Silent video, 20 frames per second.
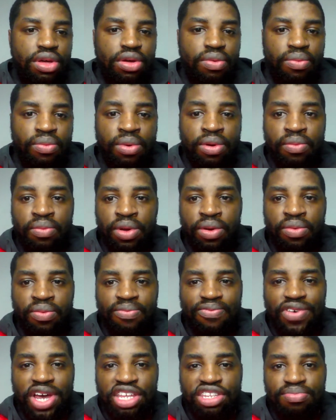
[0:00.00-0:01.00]
when we
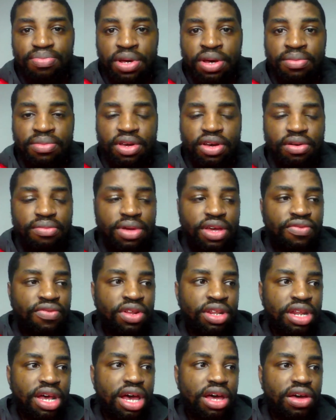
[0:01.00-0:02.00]
faced Birmingham,
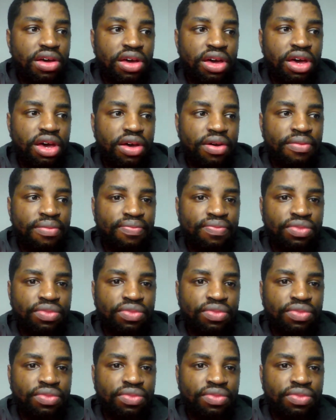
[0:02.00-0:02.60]
even that hurt.